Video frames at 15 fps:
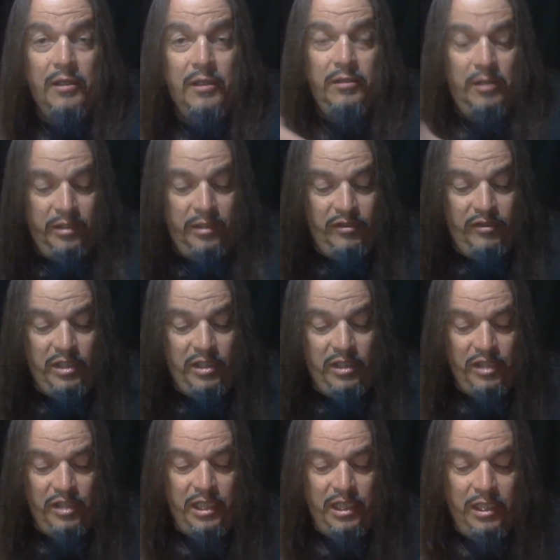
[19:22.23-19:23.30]
No,
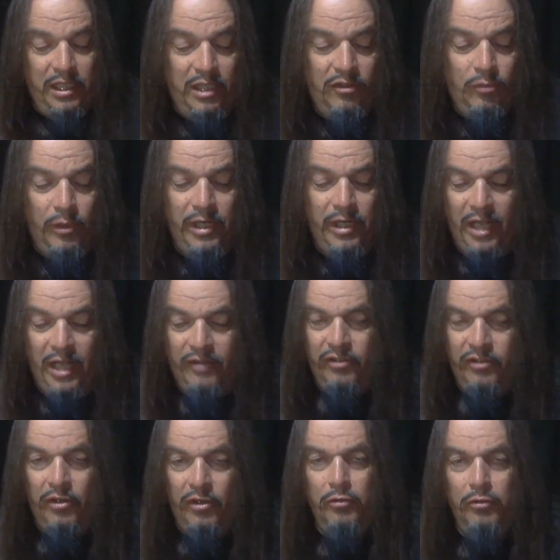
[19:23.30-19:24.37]
he's thinking that each one has
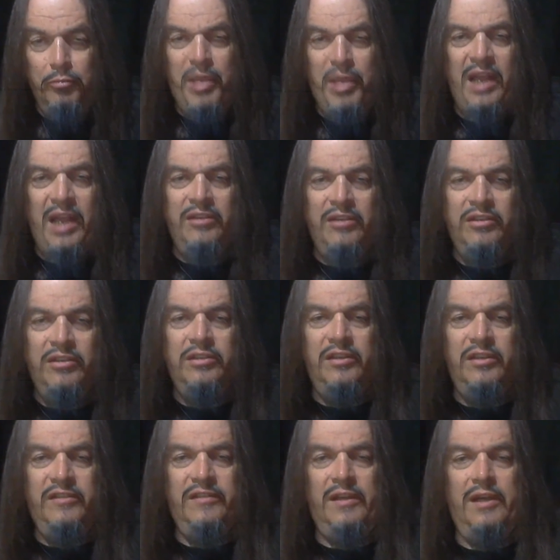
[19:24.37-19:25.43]
its own patented
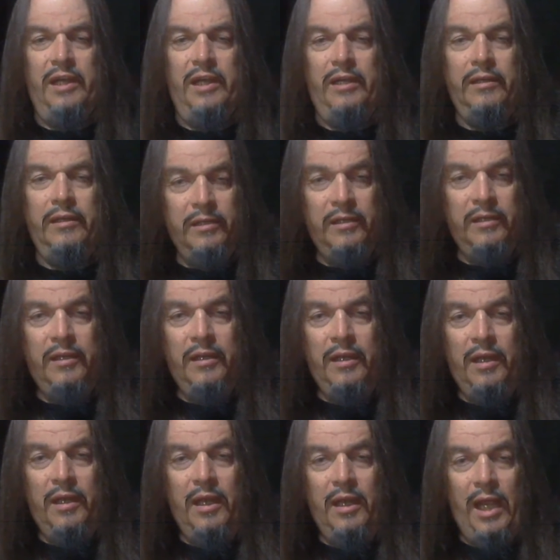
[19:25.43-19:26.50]
design,
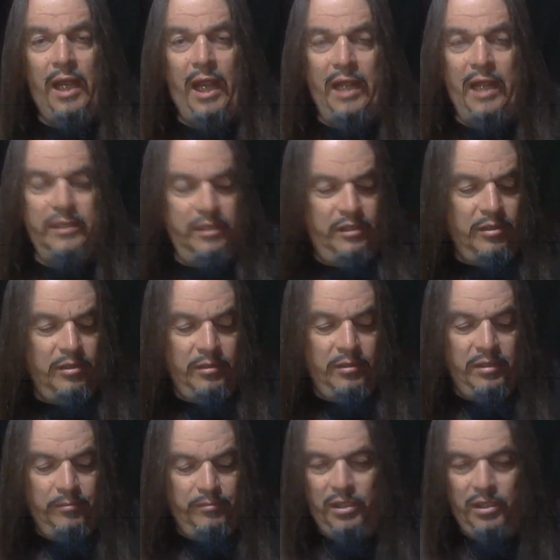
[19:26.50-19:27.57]
and that they're
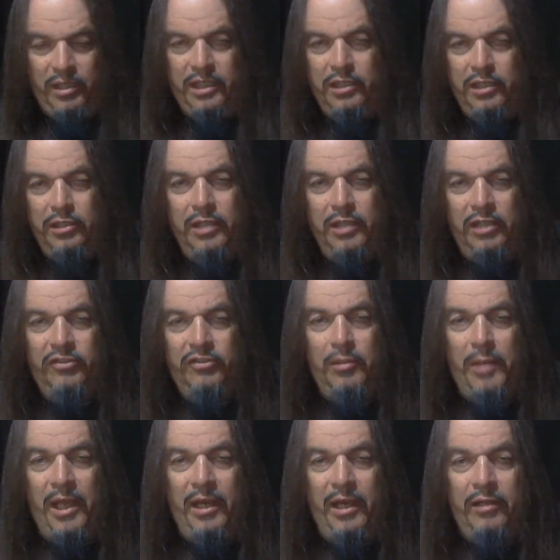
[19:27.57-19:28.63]
like a unique
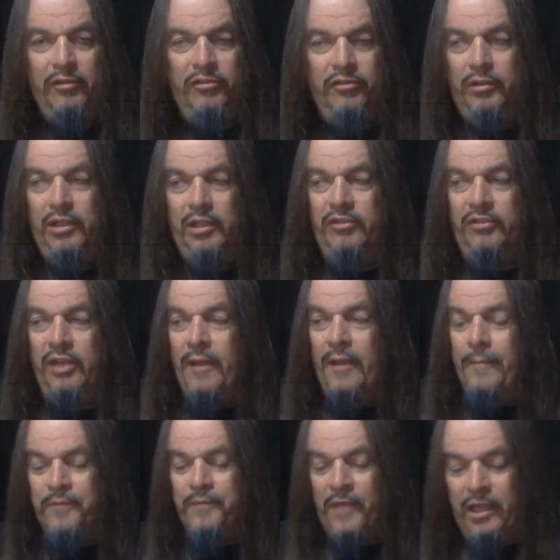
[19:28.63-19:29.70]
schematic. So it's
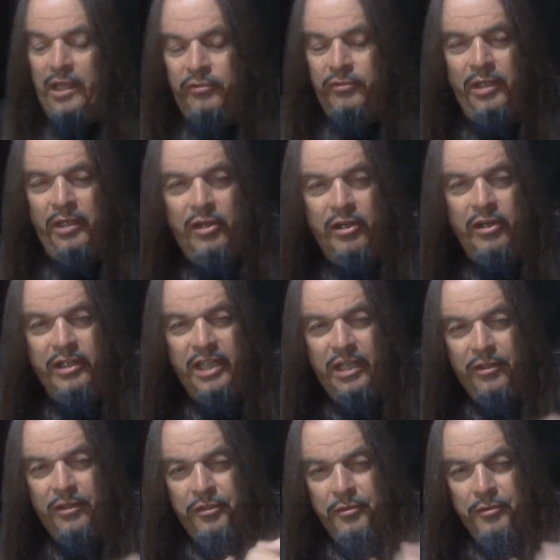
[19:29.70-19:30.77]
really hard to
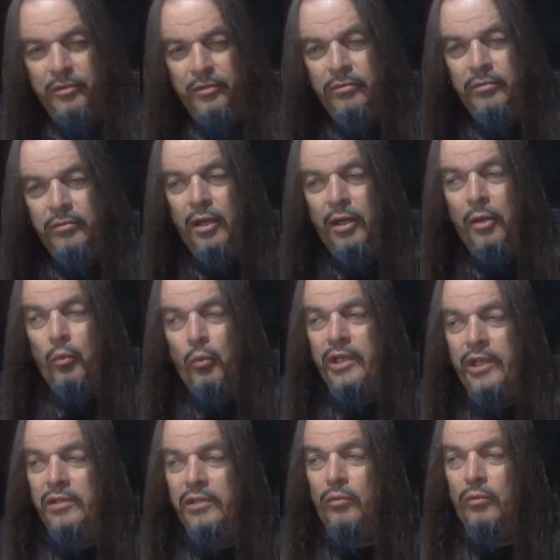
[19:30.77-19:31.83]
get through
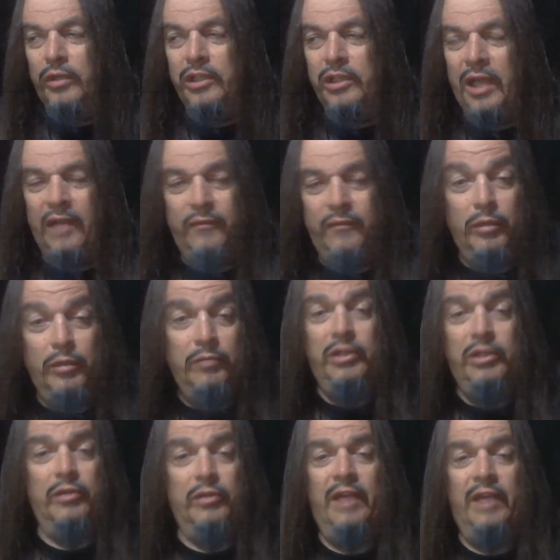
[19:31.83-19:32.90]
when we
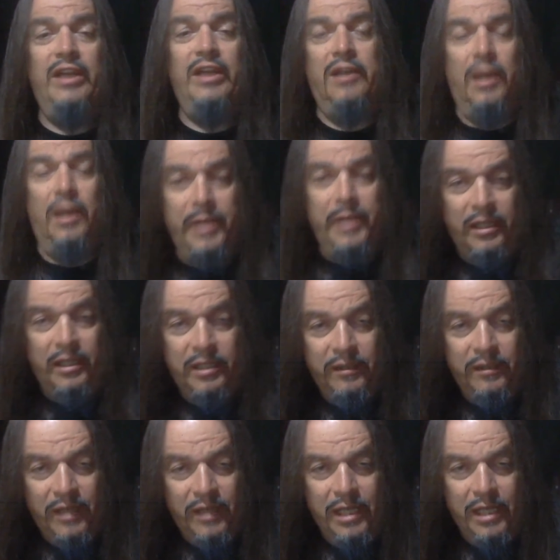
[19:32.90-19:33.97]
don't have any commonality
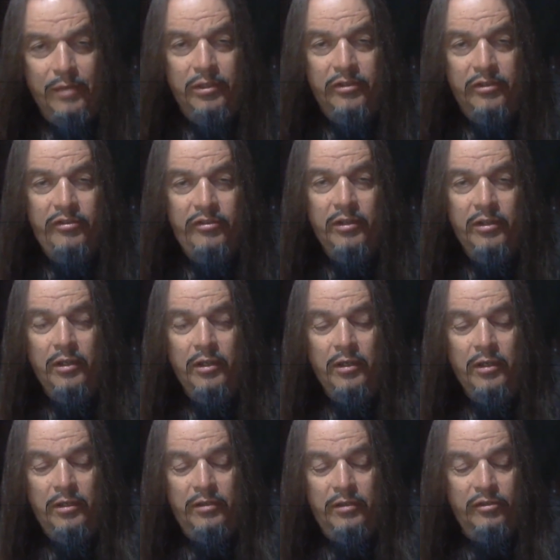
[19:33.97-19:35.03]
of language.
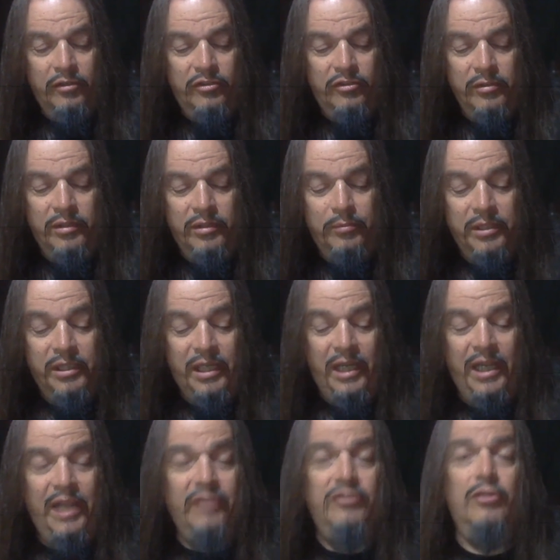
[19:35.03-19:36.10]
That when the
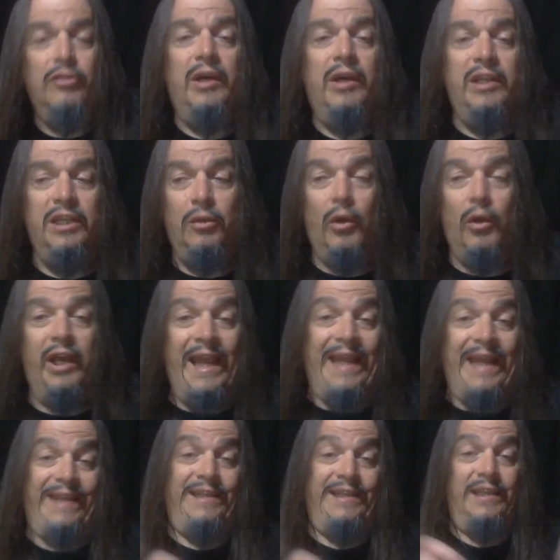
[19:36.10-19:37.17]
guy has no idea what
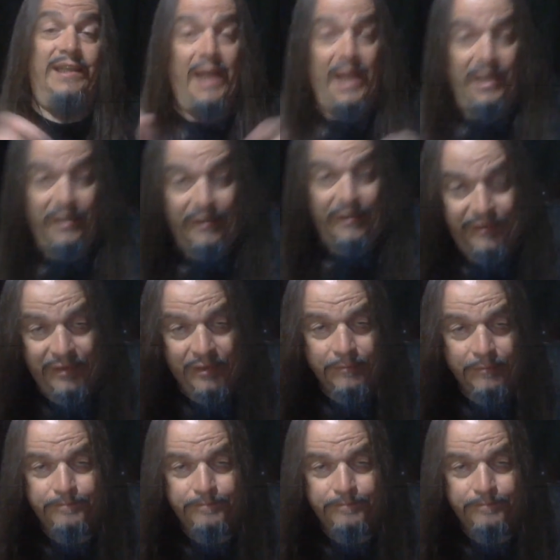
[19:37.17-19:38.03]
a DNA is.